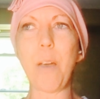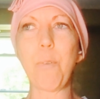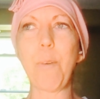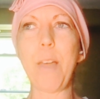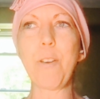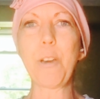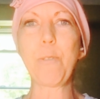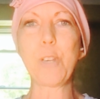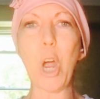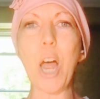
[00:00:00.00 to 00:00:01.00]
I would rather
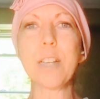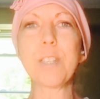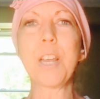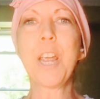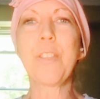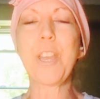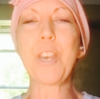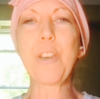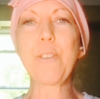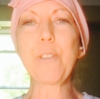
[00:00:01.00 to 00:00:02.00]
you toss
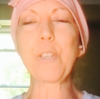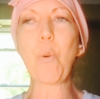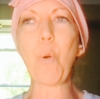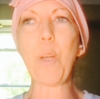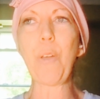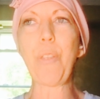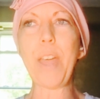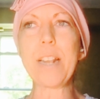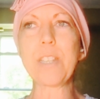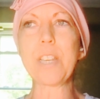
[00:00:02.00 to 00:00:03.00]
than use oil
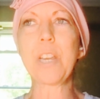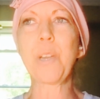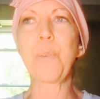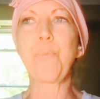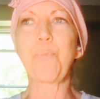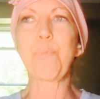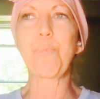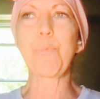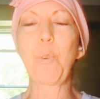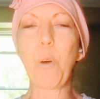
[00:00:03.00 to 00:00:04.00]
that's
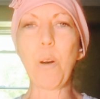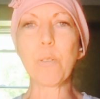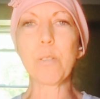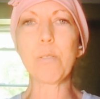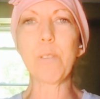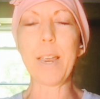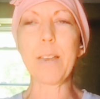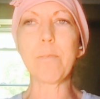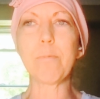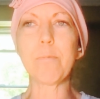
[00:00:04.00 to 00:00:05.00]
gross,
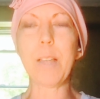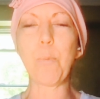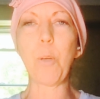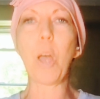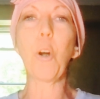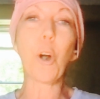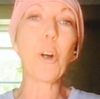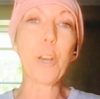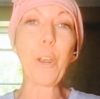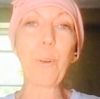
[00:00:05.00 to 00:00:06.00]
like that will
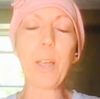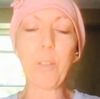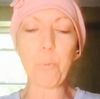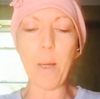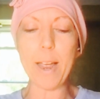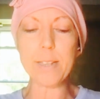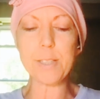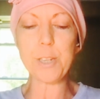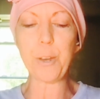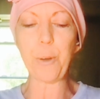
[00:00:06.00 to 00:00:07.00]
hurt you health
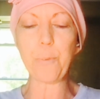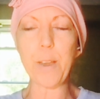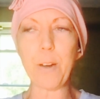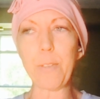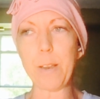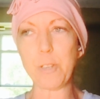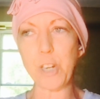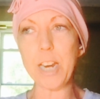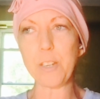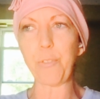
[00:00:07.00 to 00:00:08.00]
wise too. Not only
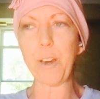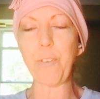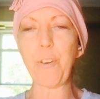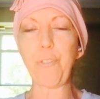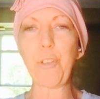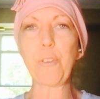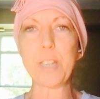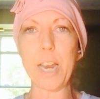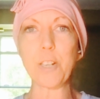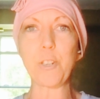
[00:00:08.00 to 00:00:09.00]
change the flavor of your
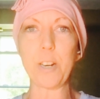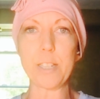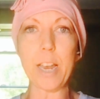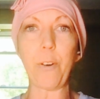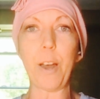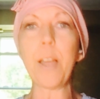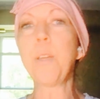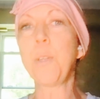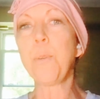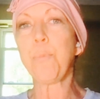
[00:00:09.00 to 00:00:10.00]
food, texture, etc.,
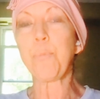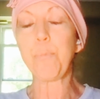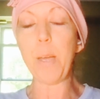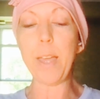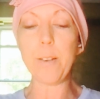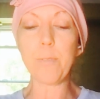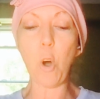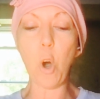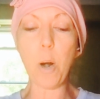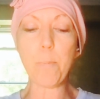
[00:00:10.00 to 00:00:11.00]
but
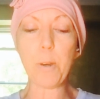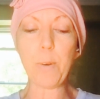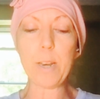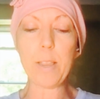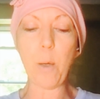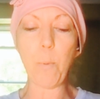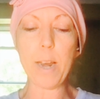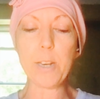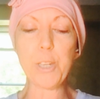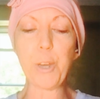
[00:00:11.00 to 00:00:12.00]
harm you in that
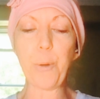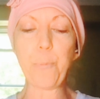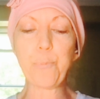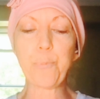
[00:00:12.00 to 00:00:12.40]
way too.